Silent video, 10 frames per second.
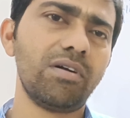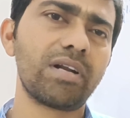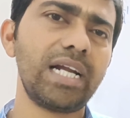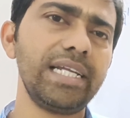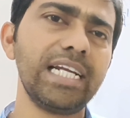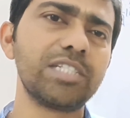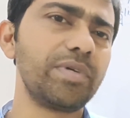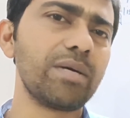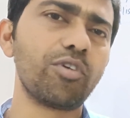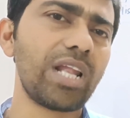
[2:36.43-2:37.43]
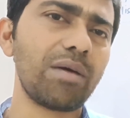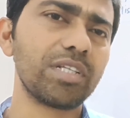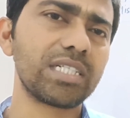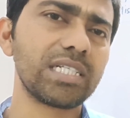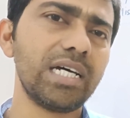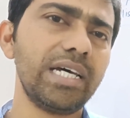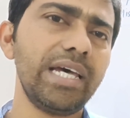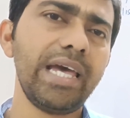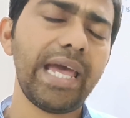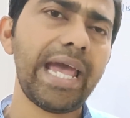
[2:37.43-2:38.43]
all right, English medium model high madrasa,
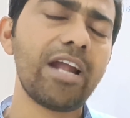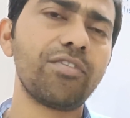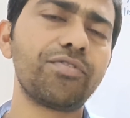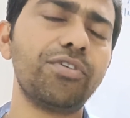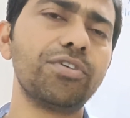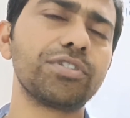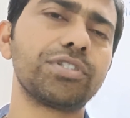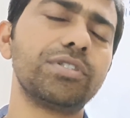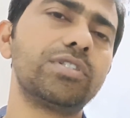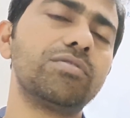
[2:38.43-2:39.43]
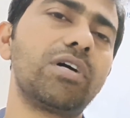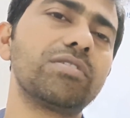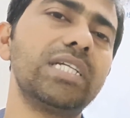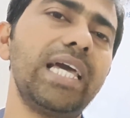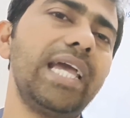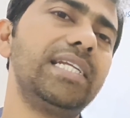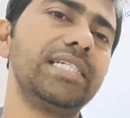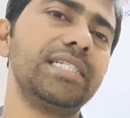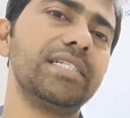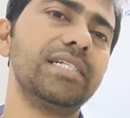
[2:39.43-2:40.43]
and of course
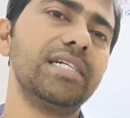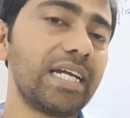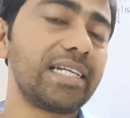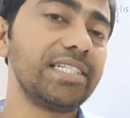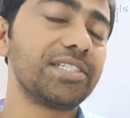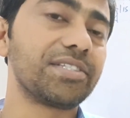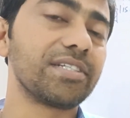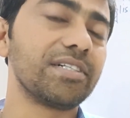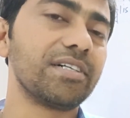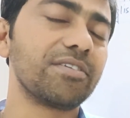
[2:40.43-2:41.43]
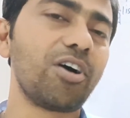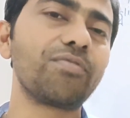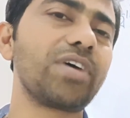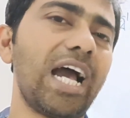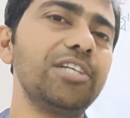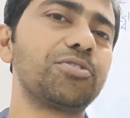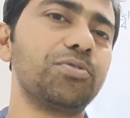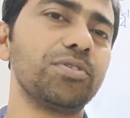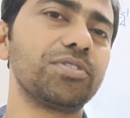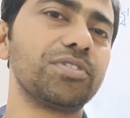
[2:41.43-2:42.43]
2018, that is govt high
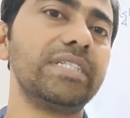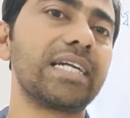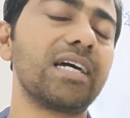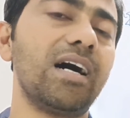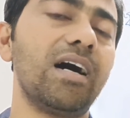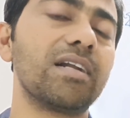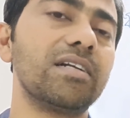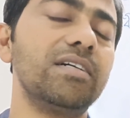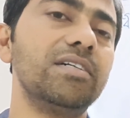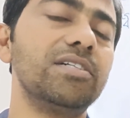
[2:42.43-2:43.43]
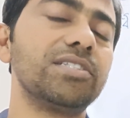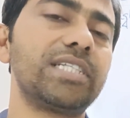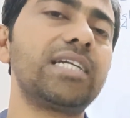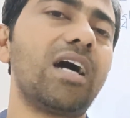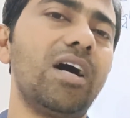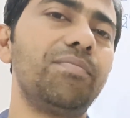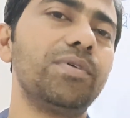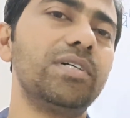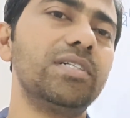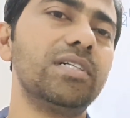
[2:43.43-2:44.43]
schools that are set
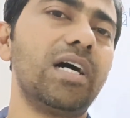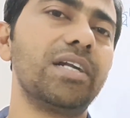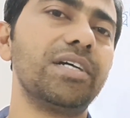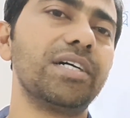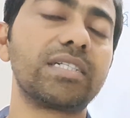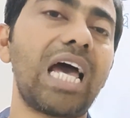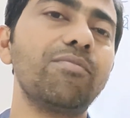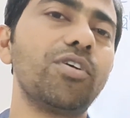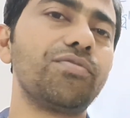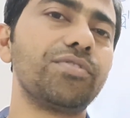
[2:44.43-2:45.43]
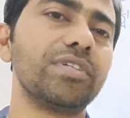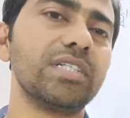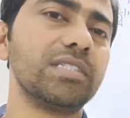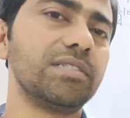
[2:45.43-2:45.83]
up under time of